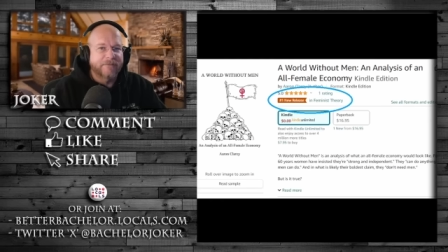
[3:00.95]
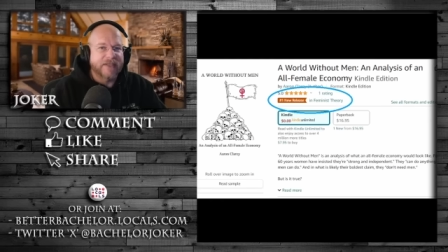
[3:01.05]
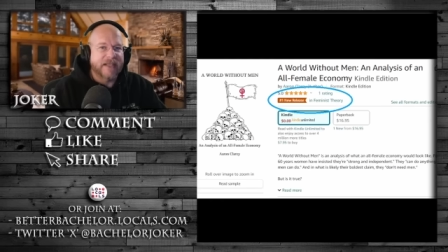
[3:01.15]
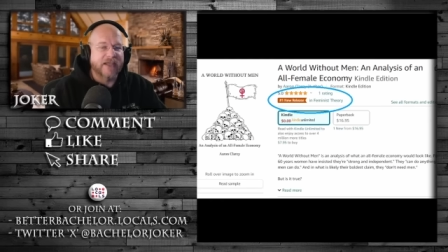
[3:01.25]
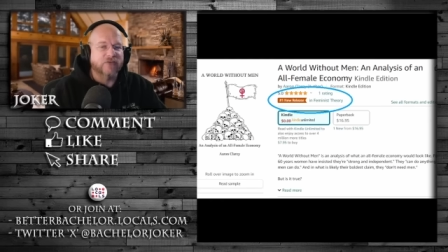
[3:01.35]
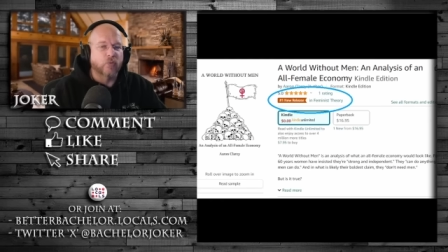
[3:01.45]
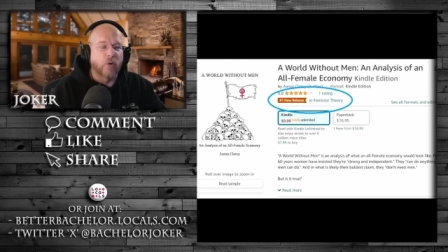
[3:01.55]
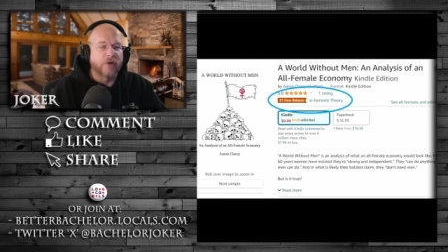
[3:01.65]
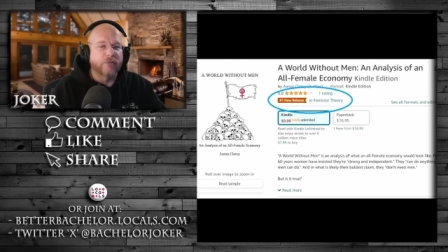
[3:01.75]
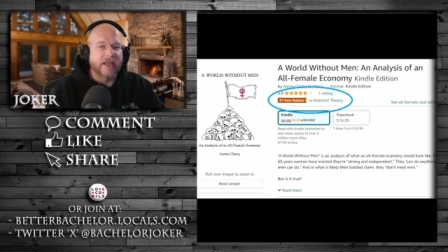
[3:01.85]
It has
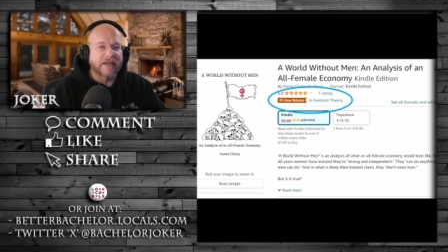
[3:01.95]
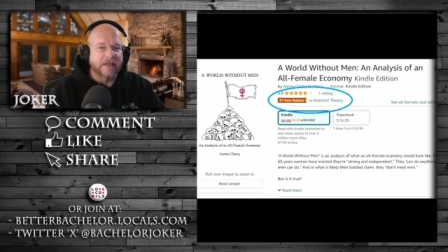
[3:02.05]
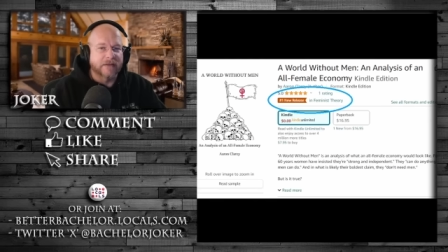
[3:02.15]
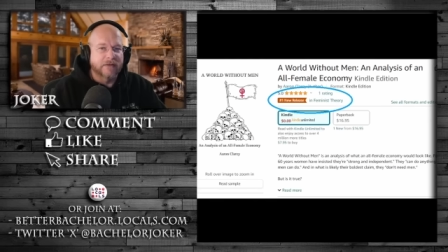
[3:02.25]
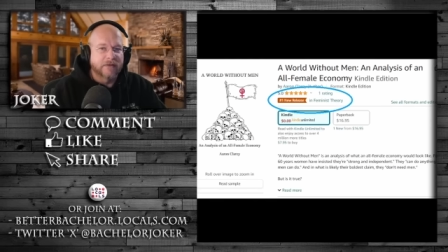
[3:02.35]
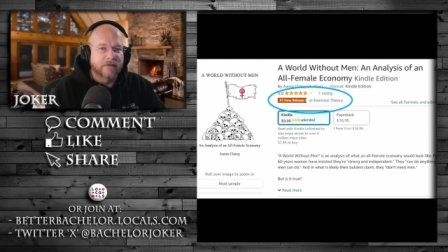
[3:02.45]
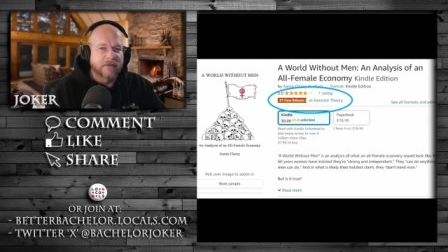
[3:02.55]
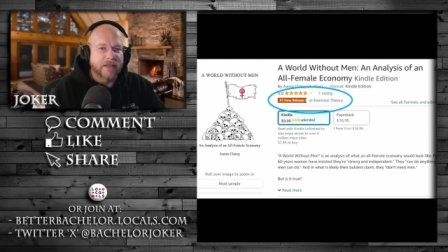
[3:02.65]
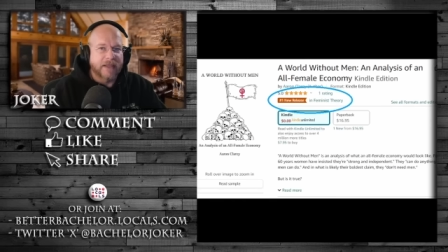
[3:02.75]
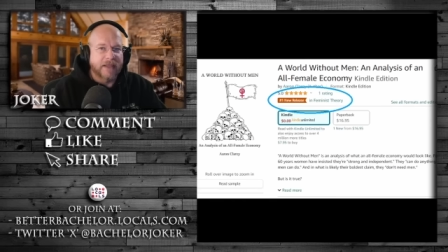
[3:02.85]
one rating,
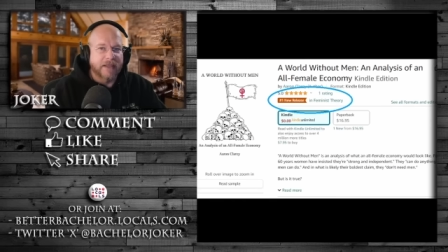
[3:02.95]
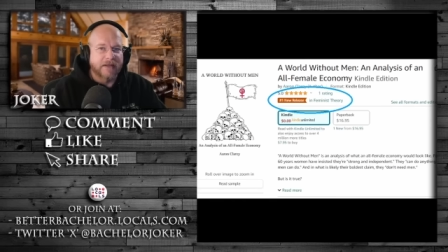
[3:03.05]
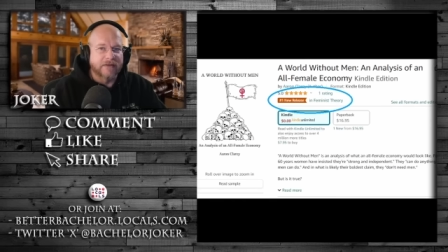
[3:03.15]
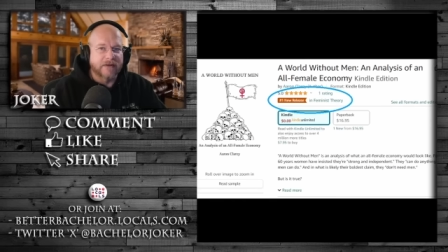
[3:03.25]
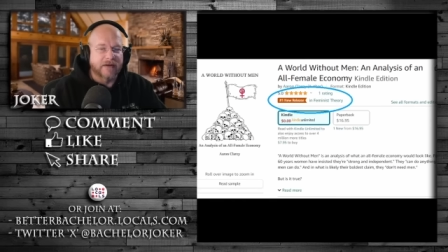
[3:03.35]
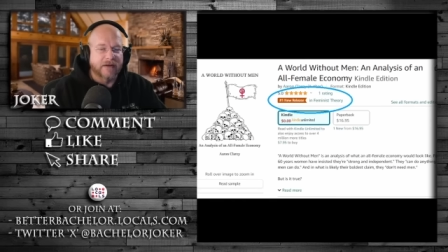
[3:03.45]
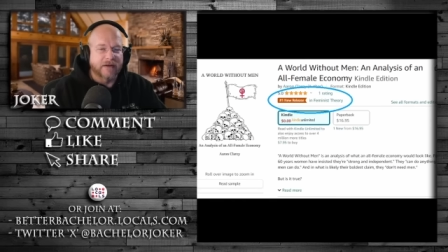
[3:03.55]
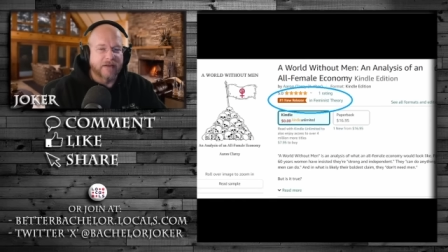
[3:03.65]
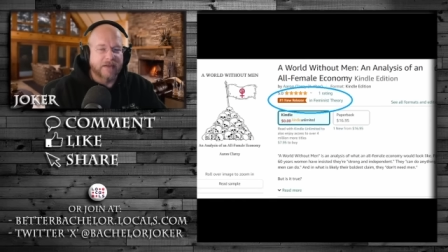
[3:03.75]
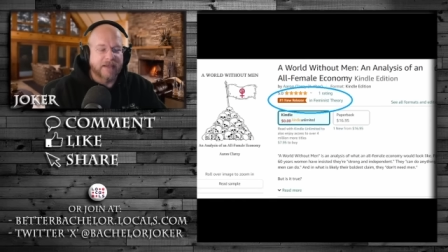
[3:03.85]

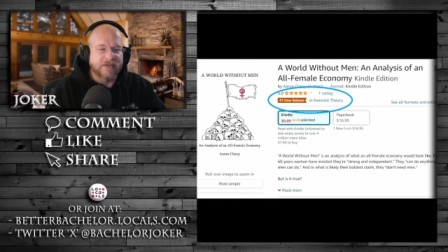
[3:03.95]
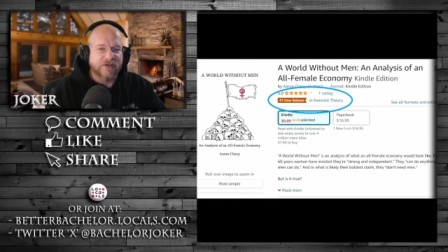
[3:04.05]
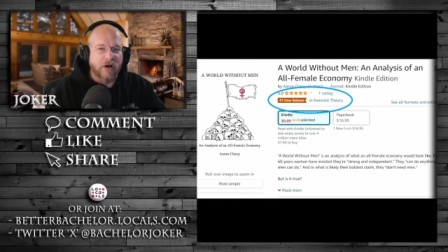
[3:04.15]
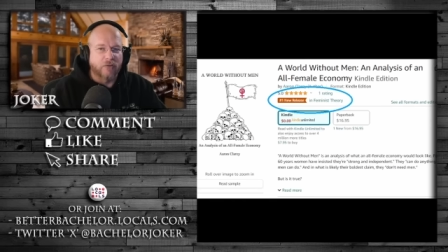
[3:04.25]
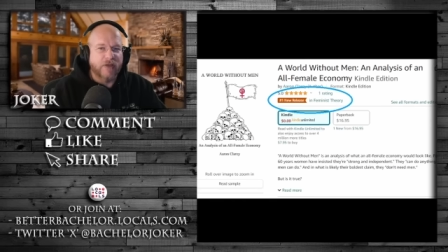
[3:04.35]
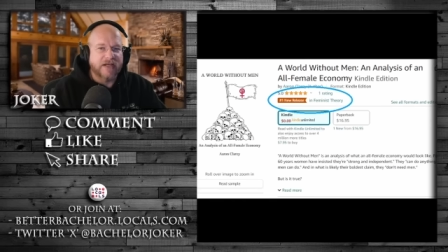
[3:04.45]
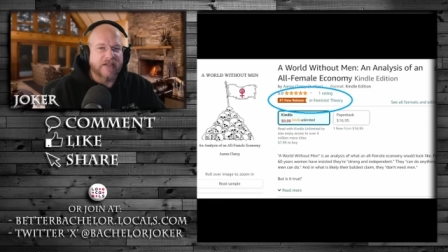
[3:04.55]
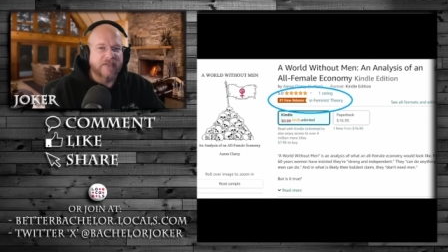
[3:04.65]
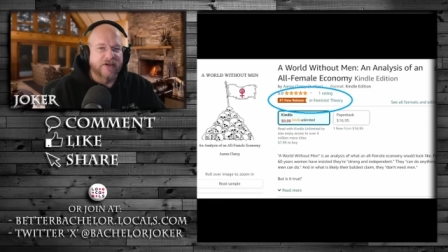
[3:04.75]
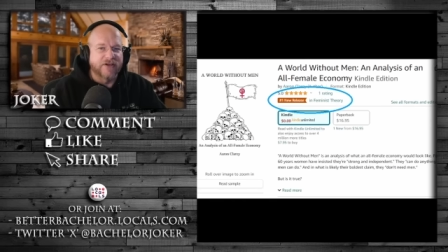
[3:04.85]
and he's already
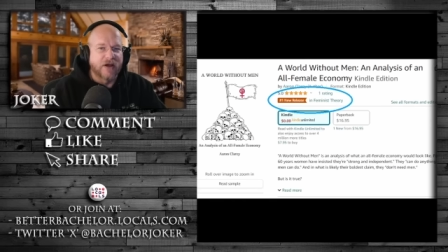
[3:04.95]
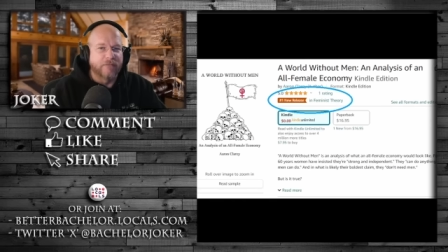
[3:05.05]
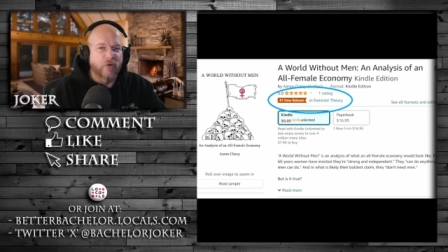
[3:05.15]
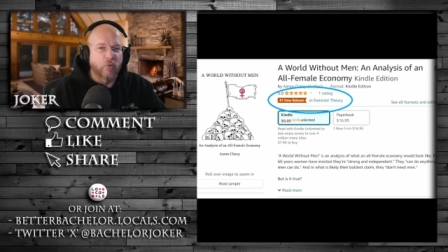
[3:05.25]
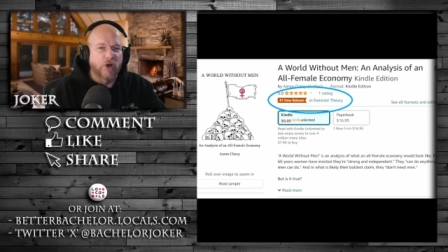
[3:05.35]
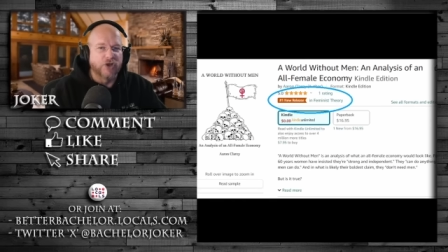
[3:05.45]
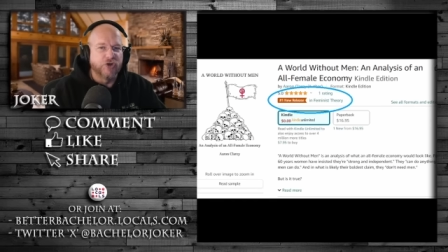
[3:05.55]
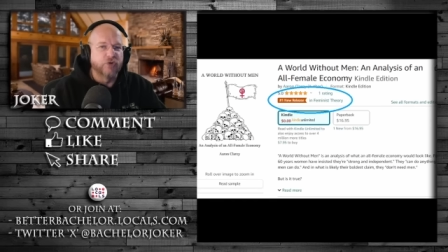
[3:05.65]
the number one new